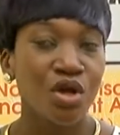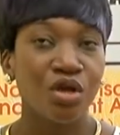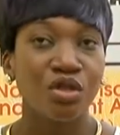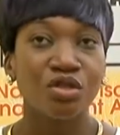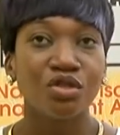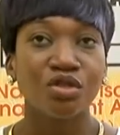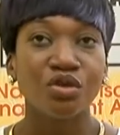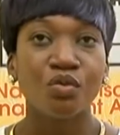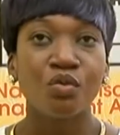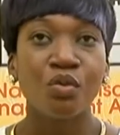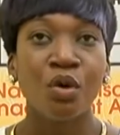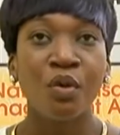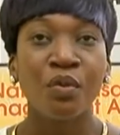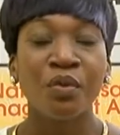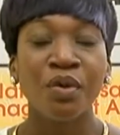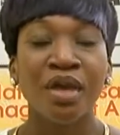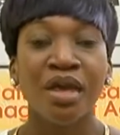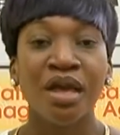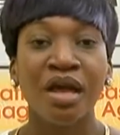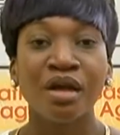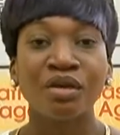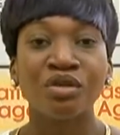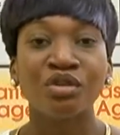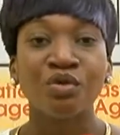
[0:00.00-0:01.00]
So what
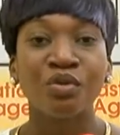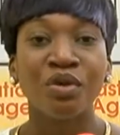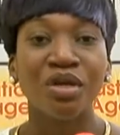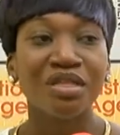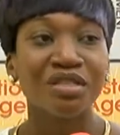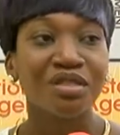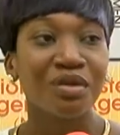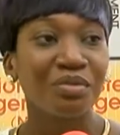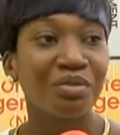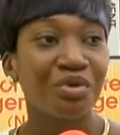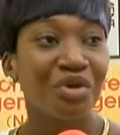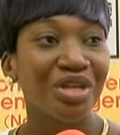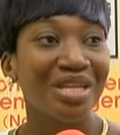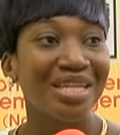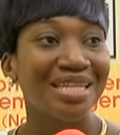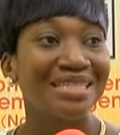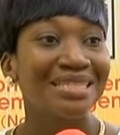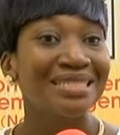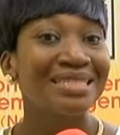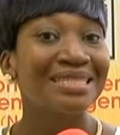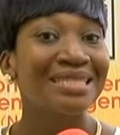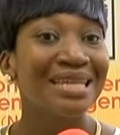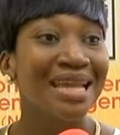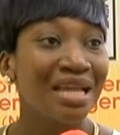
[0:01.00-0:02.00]
we are doing is
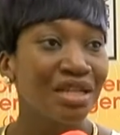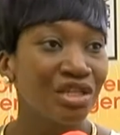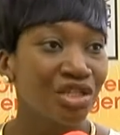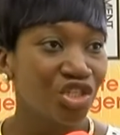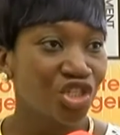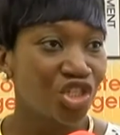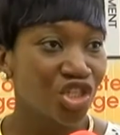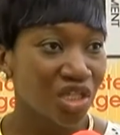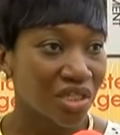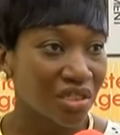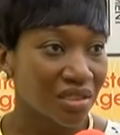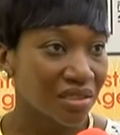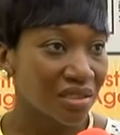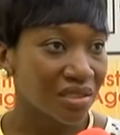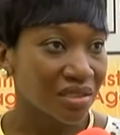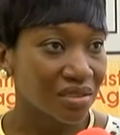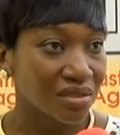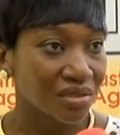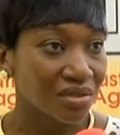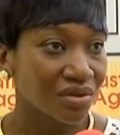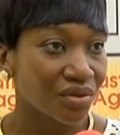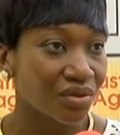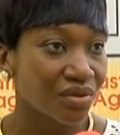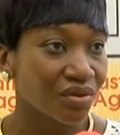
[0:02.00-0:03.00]
upgrading 10
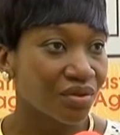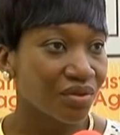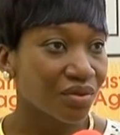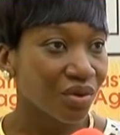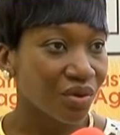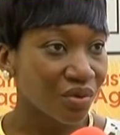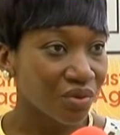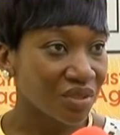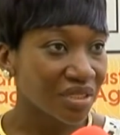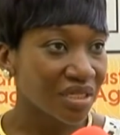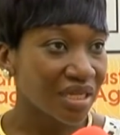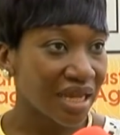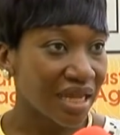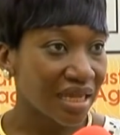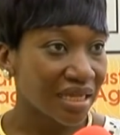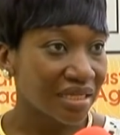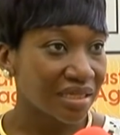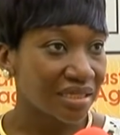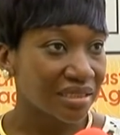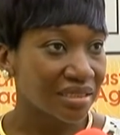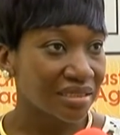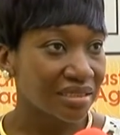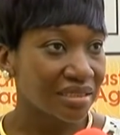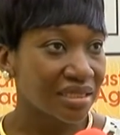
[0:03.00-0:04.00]
shelters throughout the
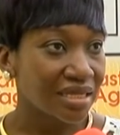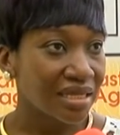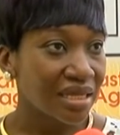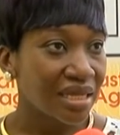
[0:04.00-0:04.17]
island,